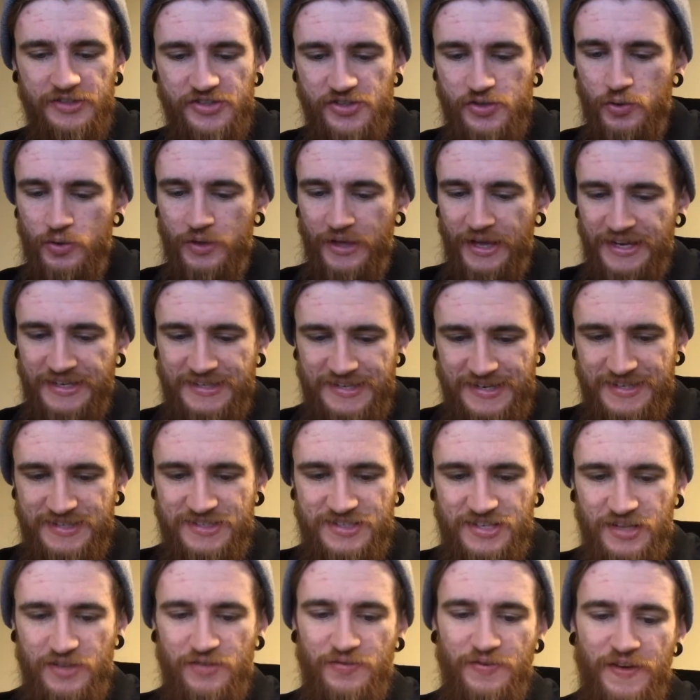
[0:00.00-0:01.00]
Dual
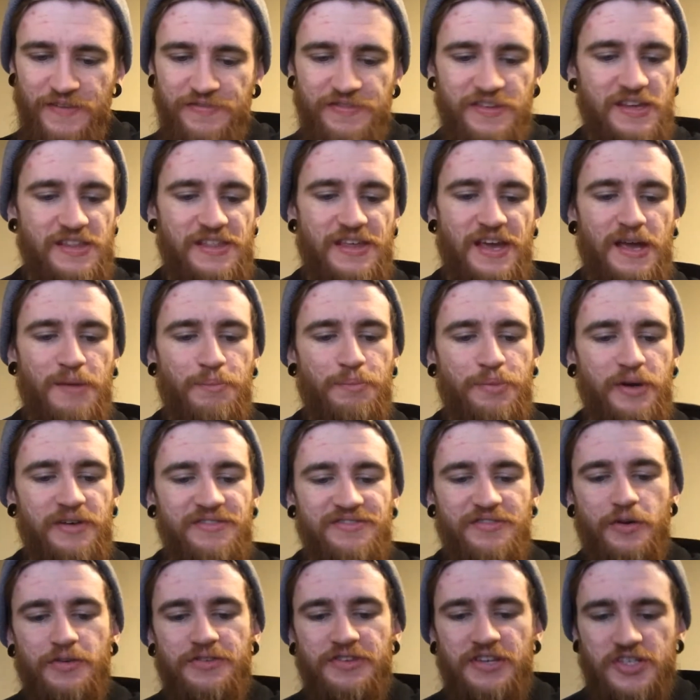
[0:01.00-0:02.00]
18650. The
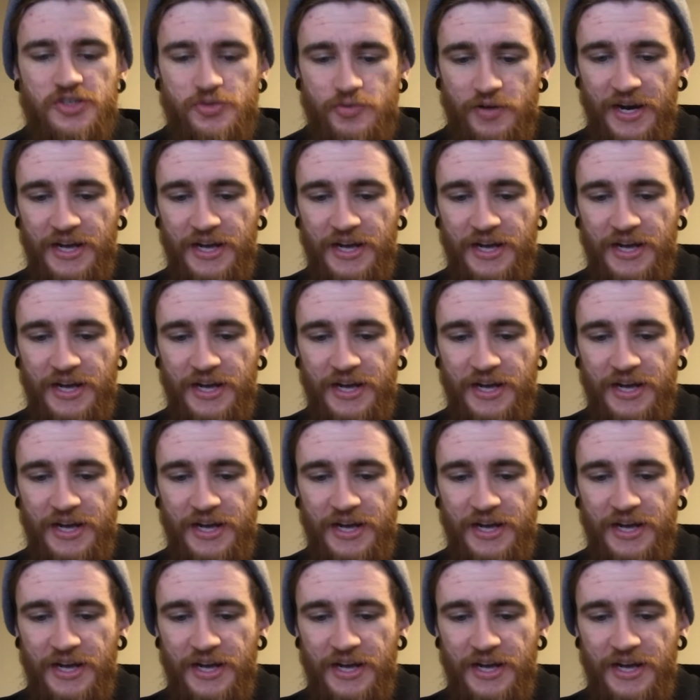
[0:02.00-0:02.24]
input voltage